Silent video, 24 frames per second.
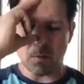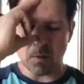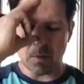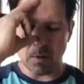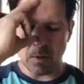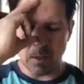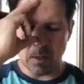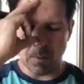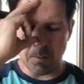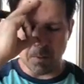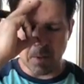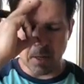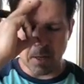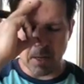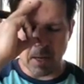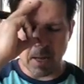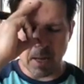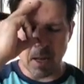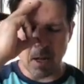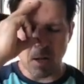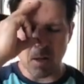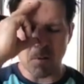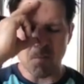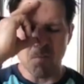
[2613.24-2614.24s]
Deep
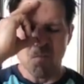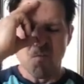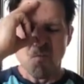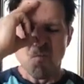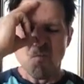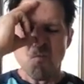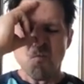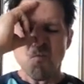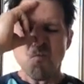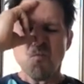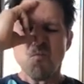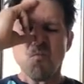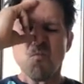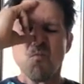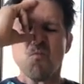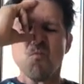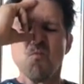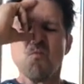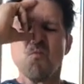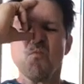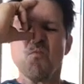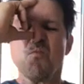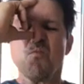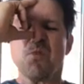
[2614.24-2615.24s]
inhale.
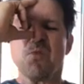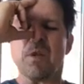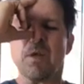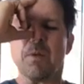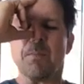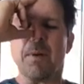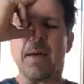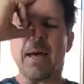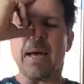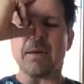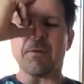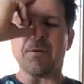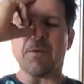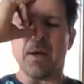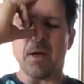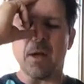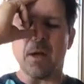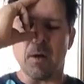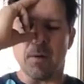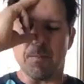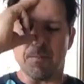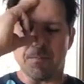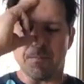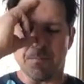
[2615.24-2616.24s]
Deep
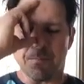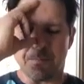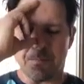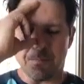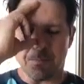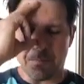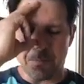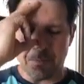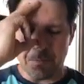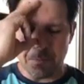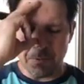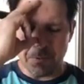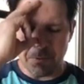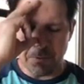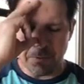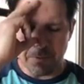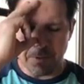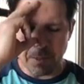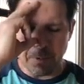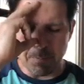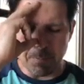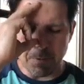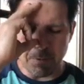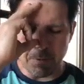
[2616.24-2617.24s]
exhale, as
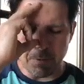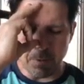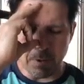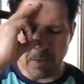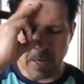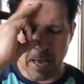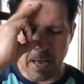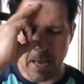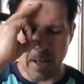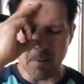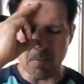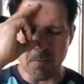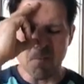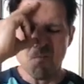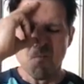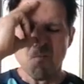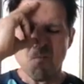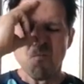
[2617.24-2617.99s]
deep as you can.